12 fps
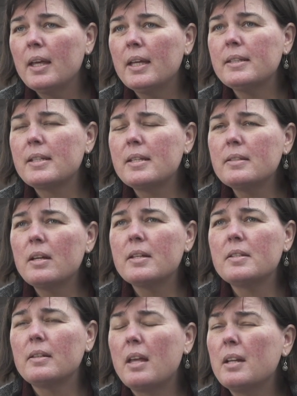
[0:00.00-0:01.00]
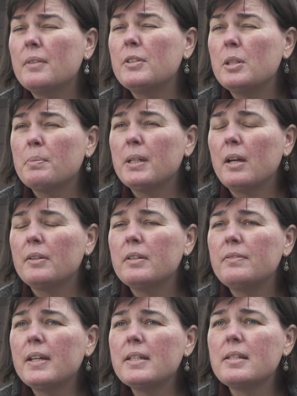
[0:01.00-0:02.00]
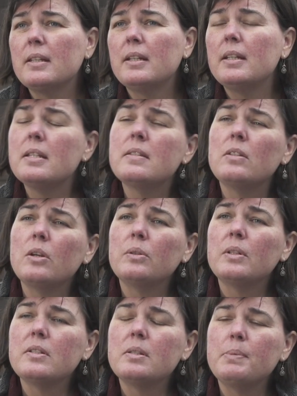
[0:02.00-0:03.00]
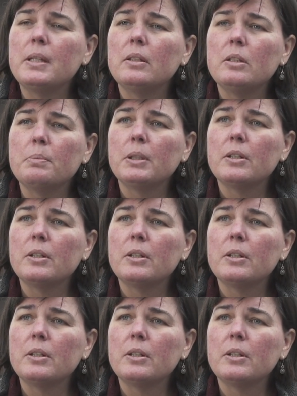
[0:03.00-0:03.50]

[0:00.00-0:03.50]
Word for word: It does cause a lot of human health effects, and it is known to be a human